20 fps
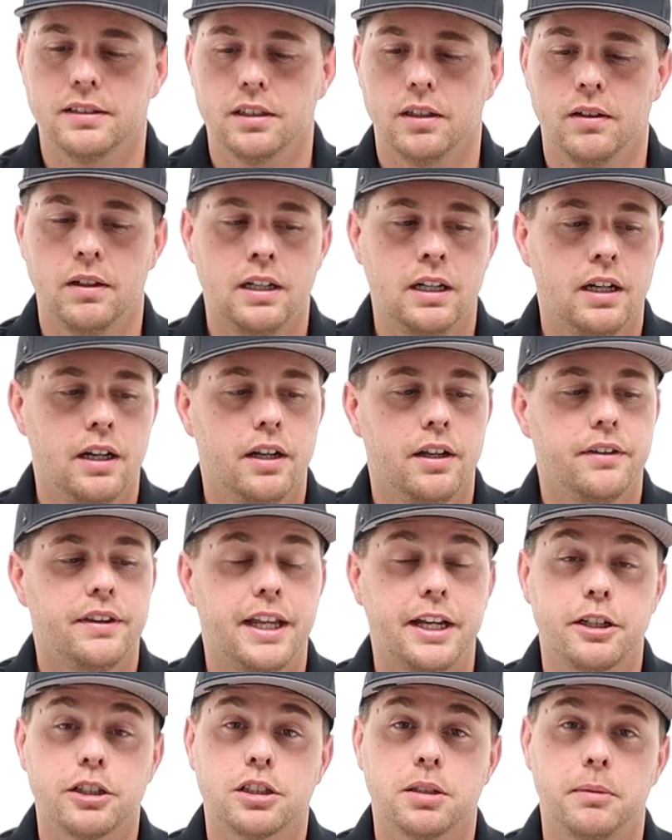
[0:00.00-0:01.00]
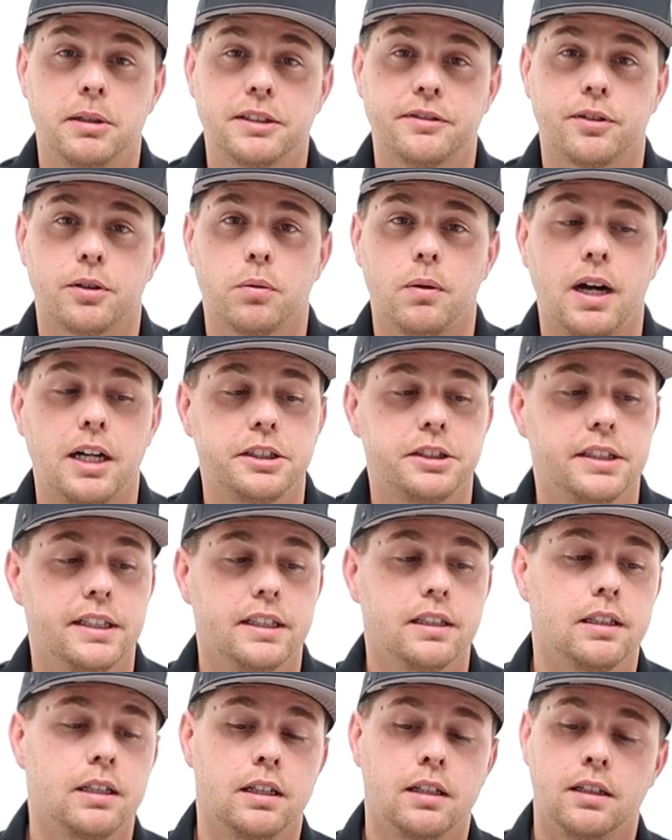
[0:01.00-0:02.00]
So thank you so much for
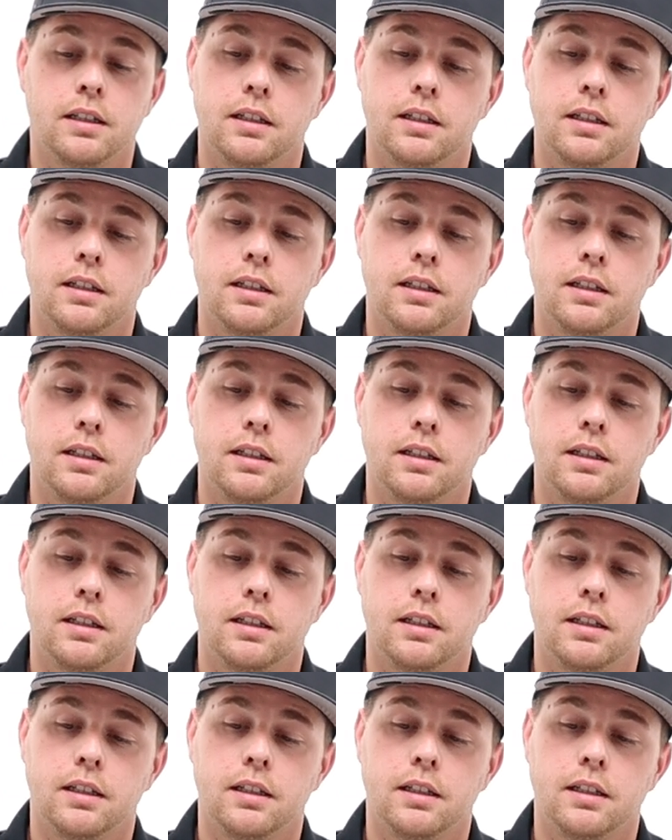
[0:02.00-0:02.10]
watching.